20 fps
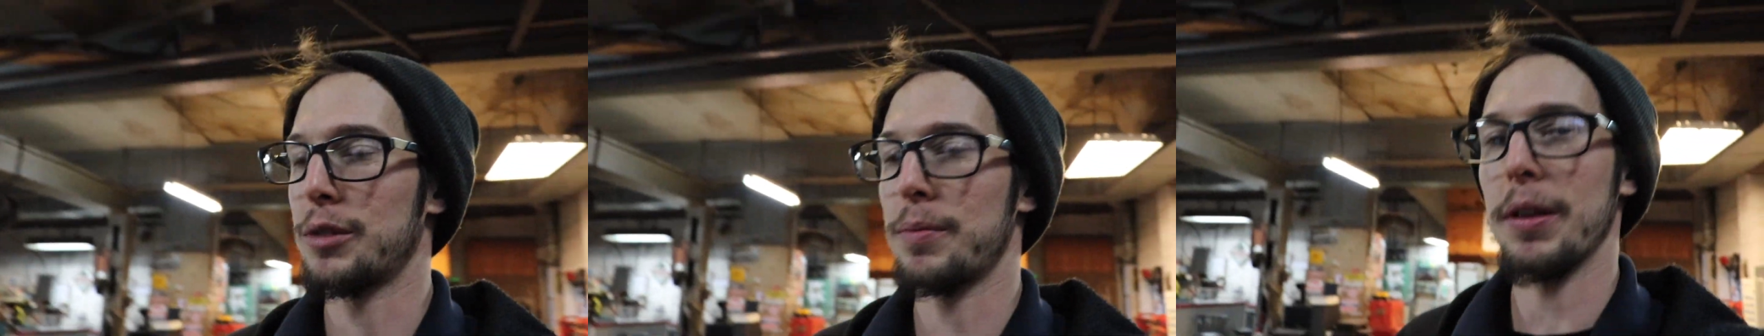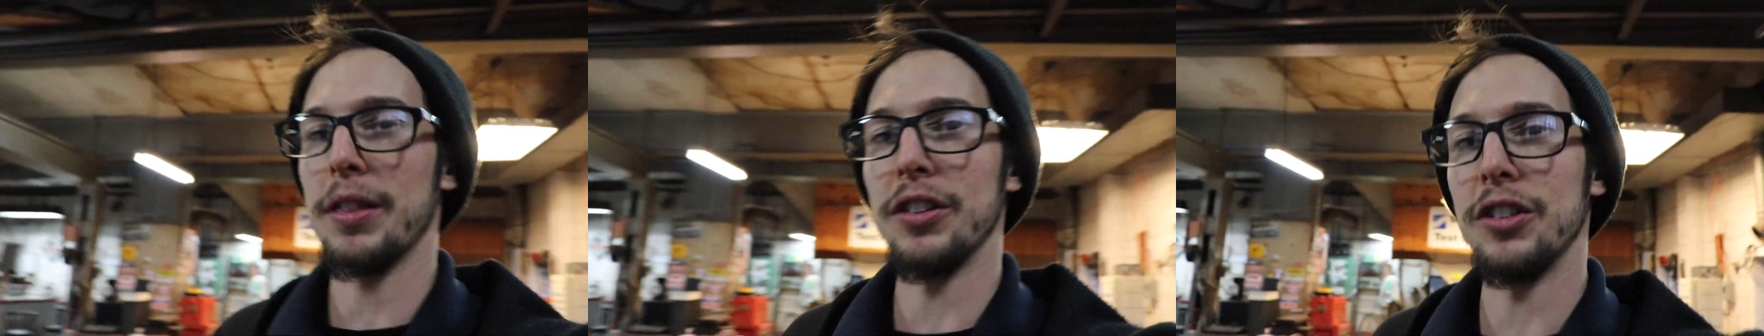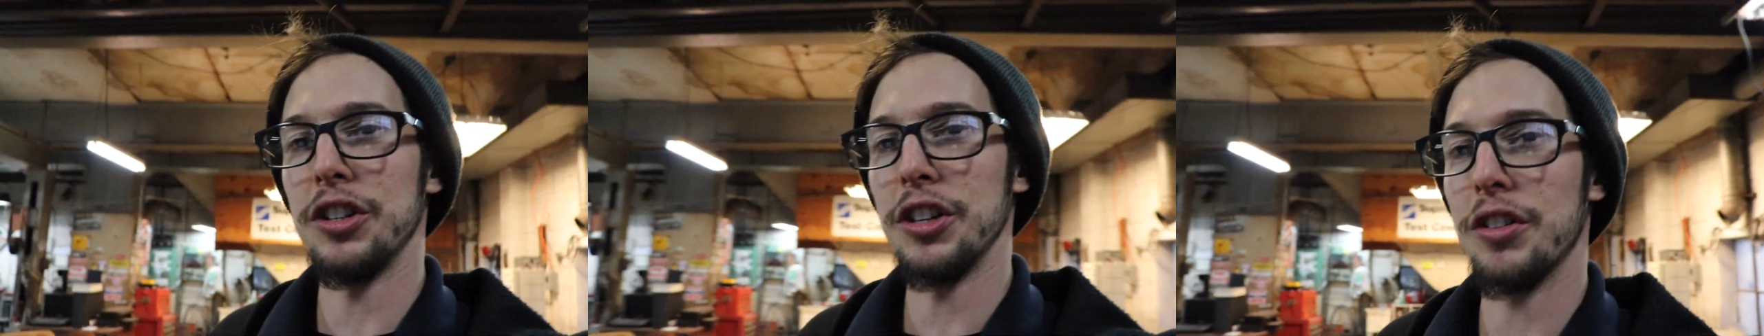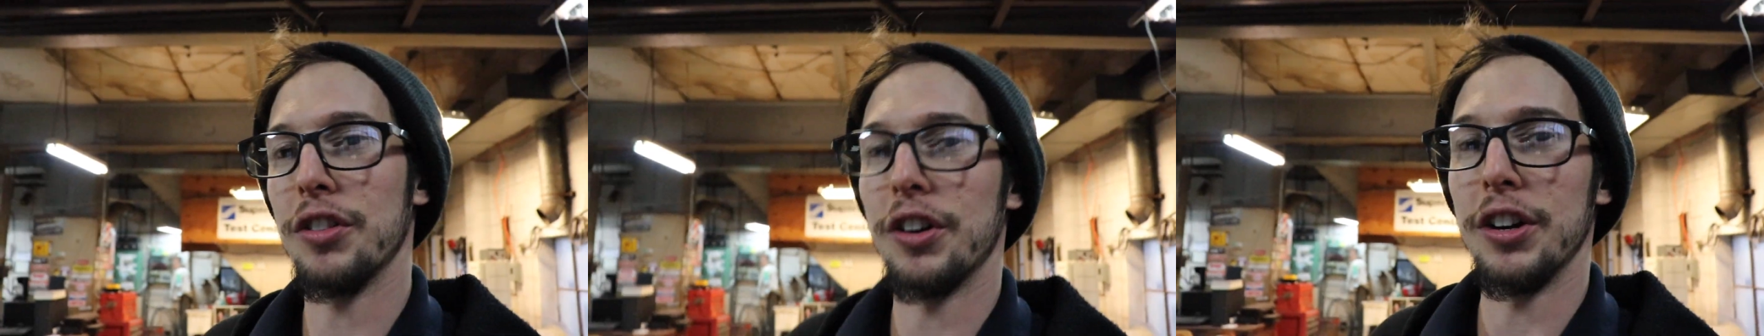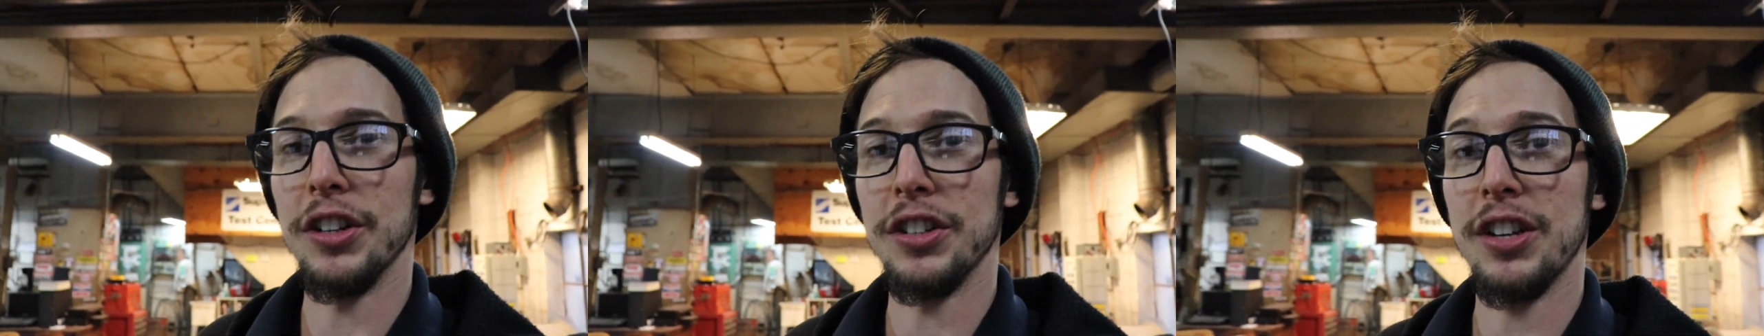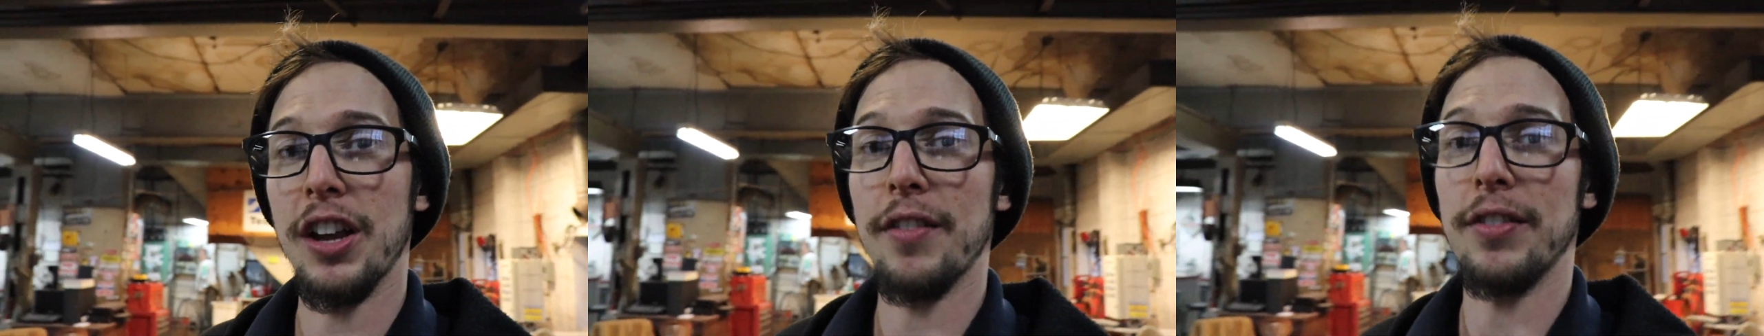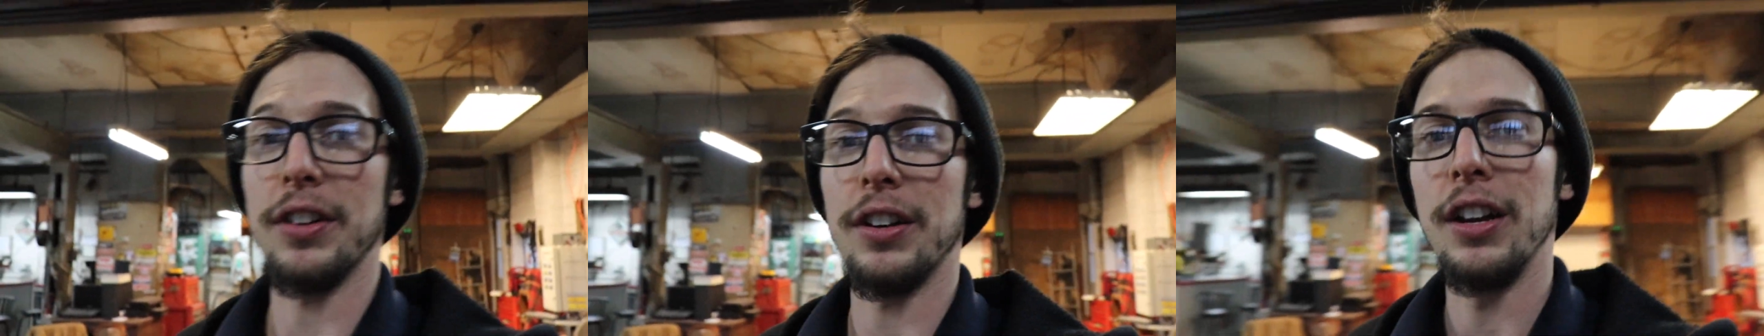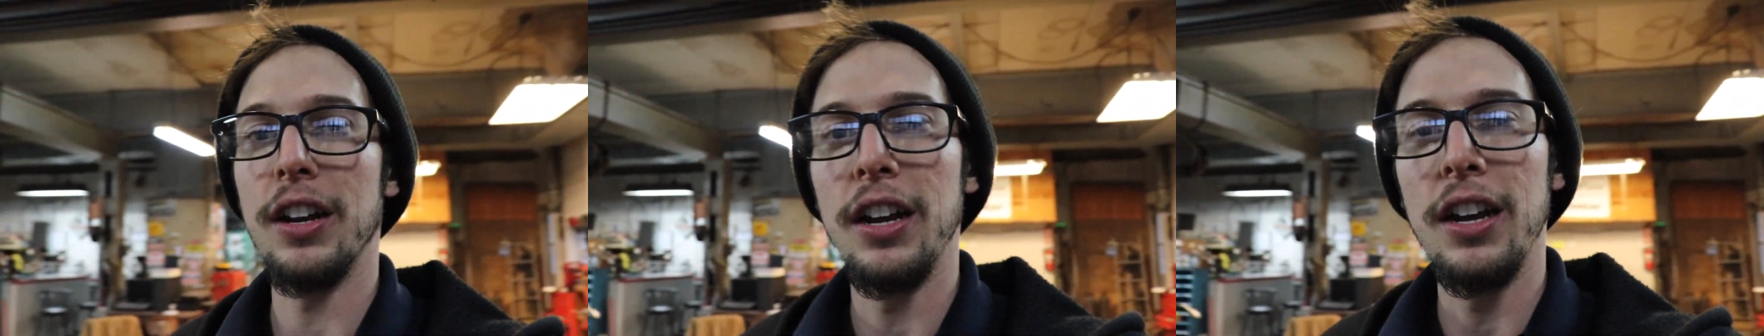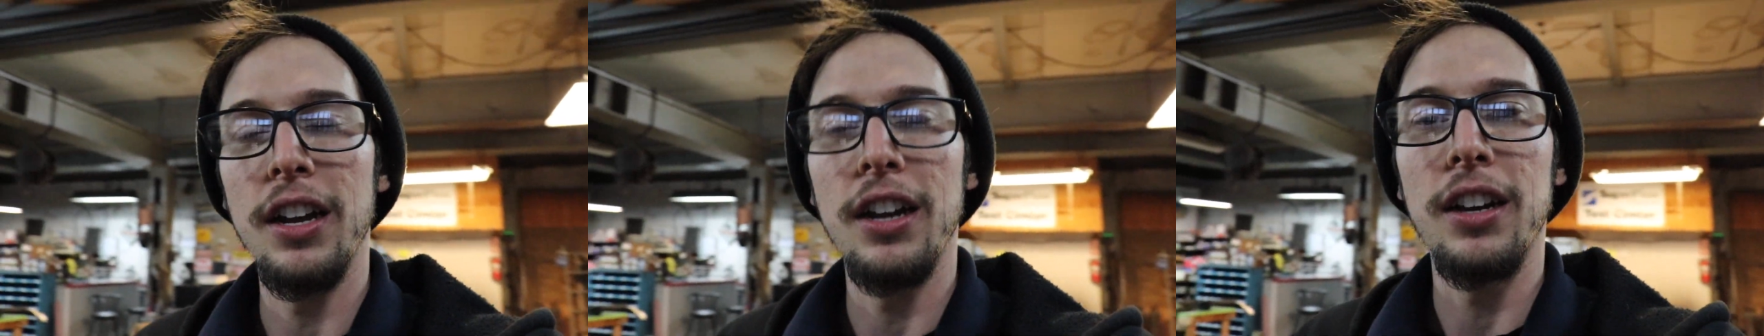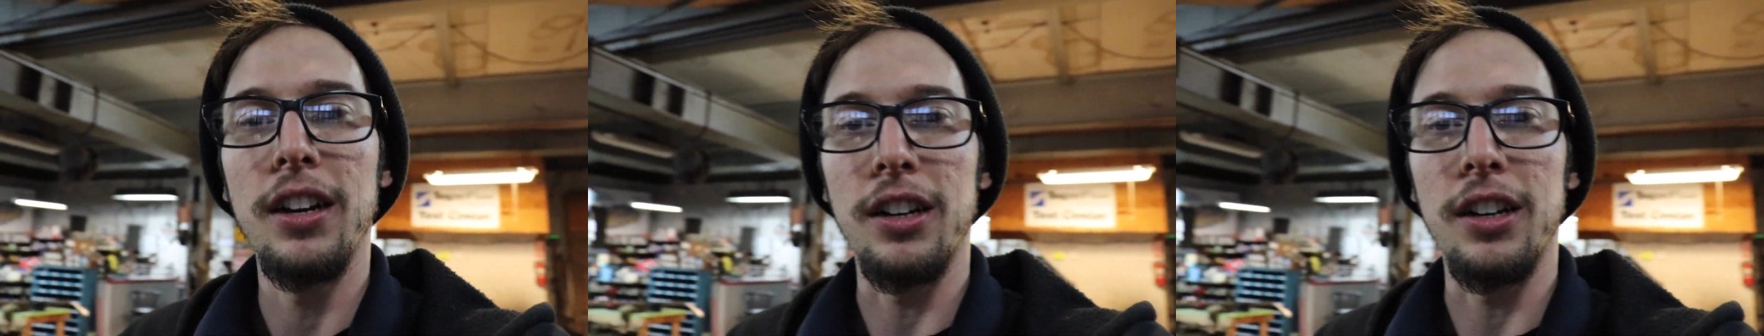about the G37